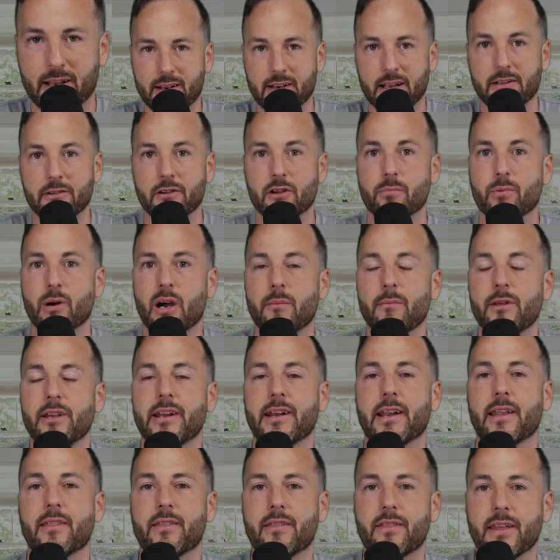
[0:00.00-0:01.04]
Now, you're probably
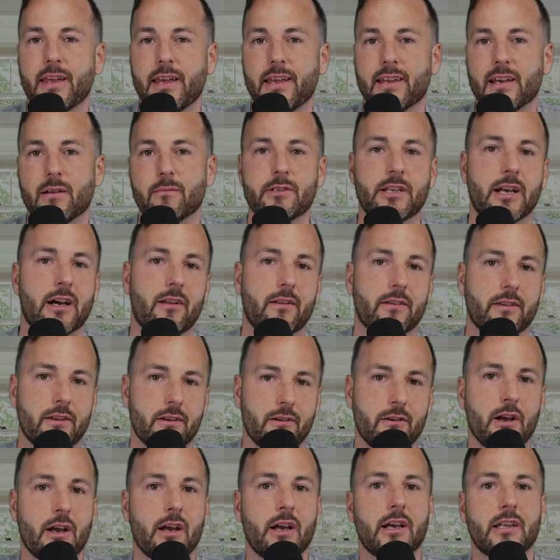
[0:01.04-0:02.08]
gonna think I'm telling you
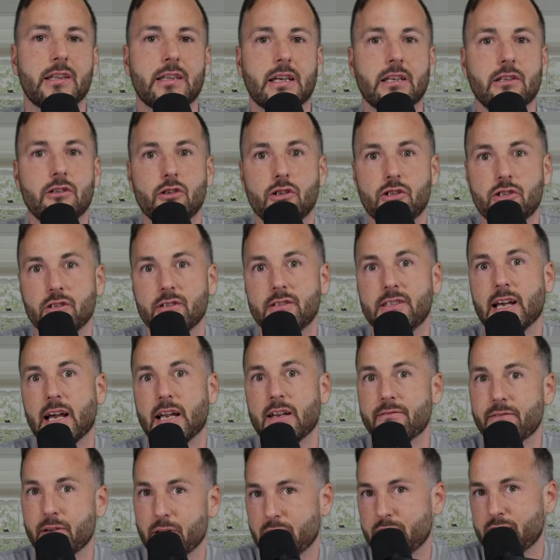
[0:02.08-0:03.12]
that you should
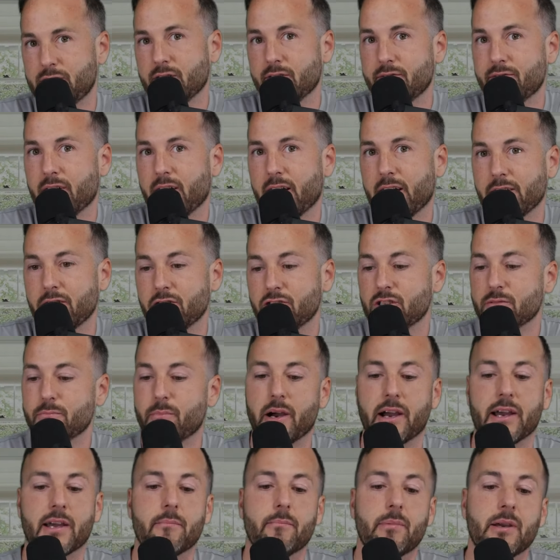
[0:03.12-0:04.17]
diversify. You should
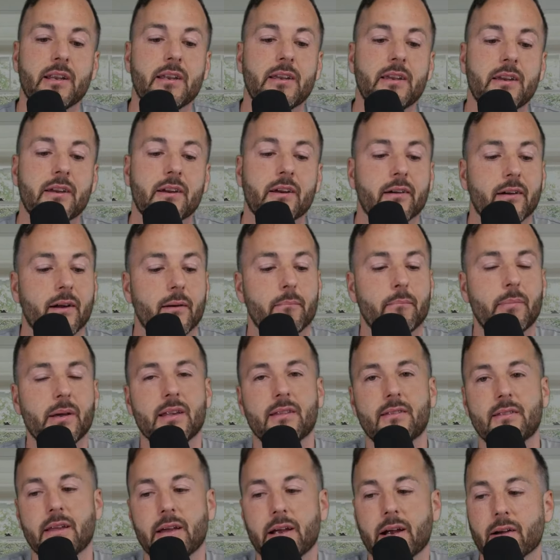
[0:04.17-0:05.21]
buy a bit here, a
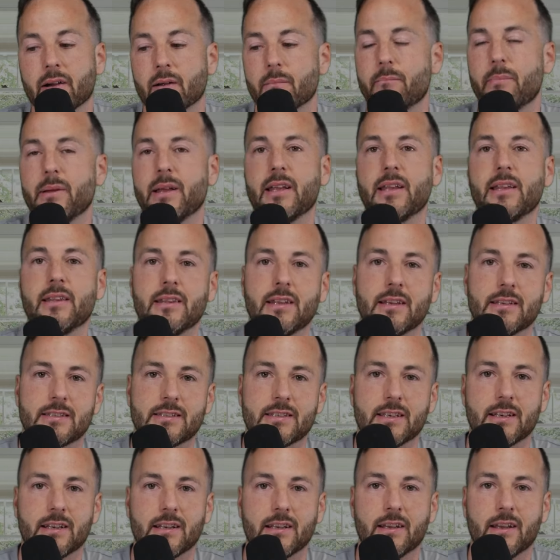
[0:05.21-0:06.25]
bit there, a bit in this
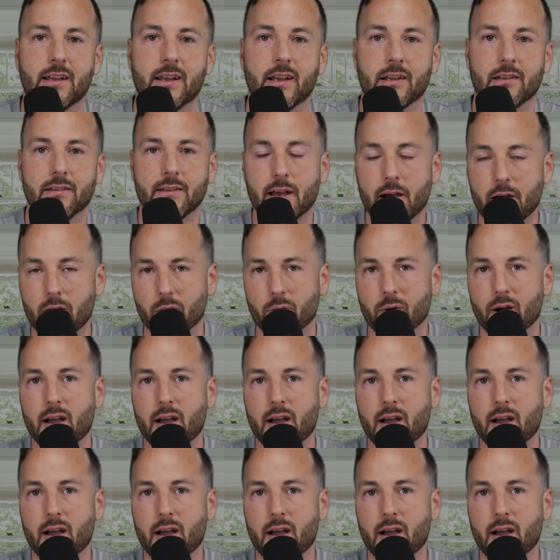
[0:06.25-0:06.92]
city. No,